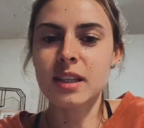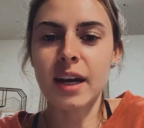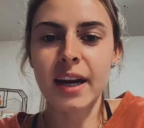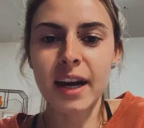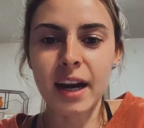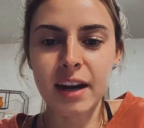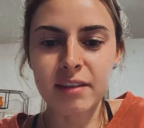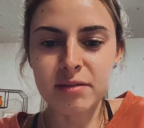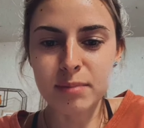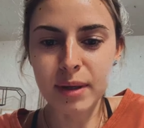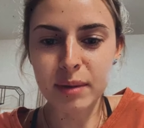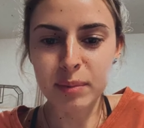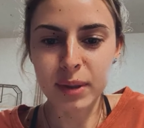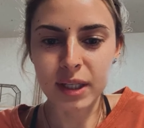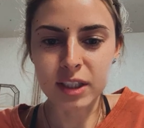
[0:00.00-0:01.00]
I have
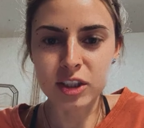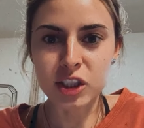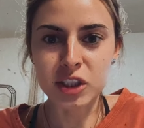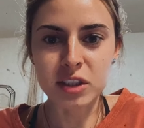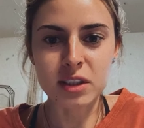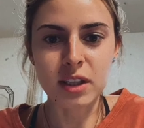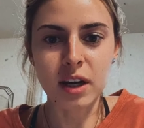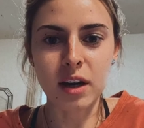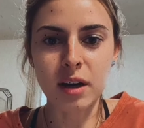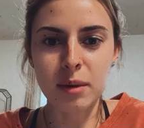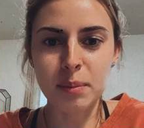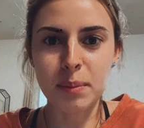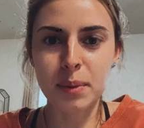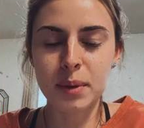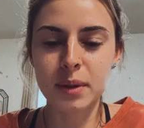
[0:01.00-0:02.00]
my pictures
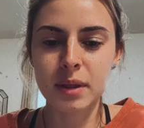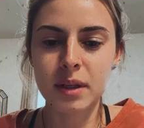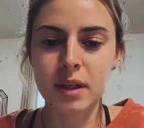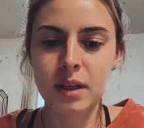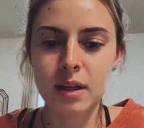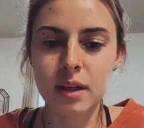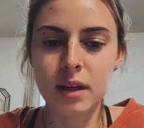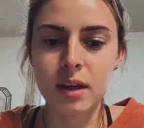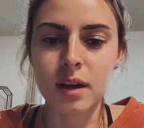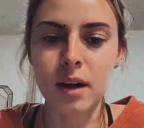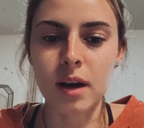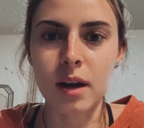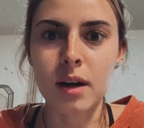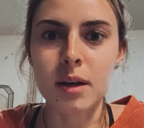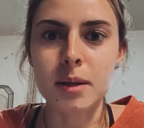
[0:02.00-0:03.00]
up
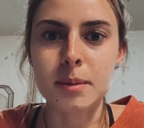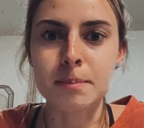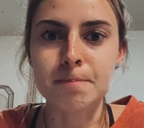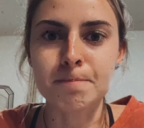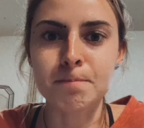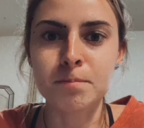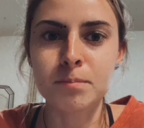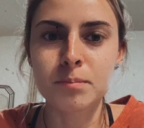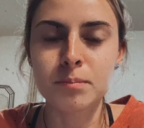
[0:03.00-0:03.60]
um,